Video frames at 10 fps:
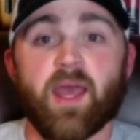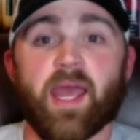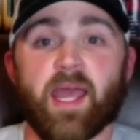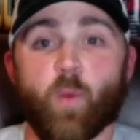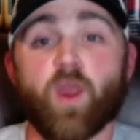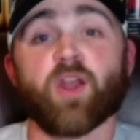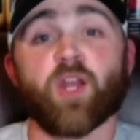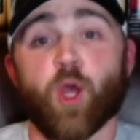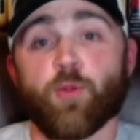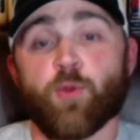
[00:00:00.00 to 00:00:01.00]
and we are going
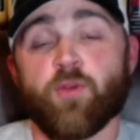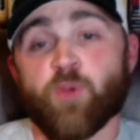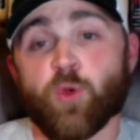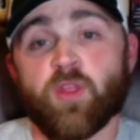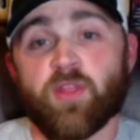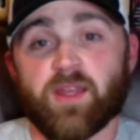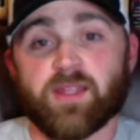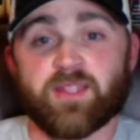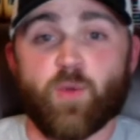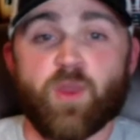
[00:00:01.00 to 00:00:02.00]
to go through a few of the
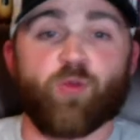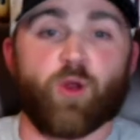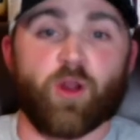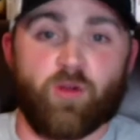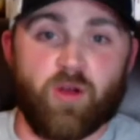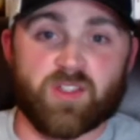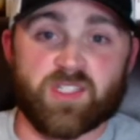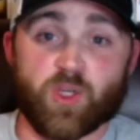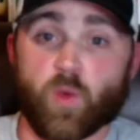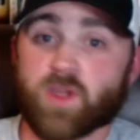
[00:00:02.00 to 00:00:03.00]
things that we have run across
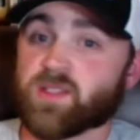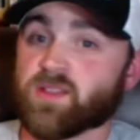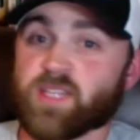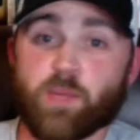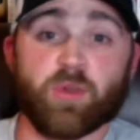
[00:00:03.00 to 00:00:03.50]
here recently,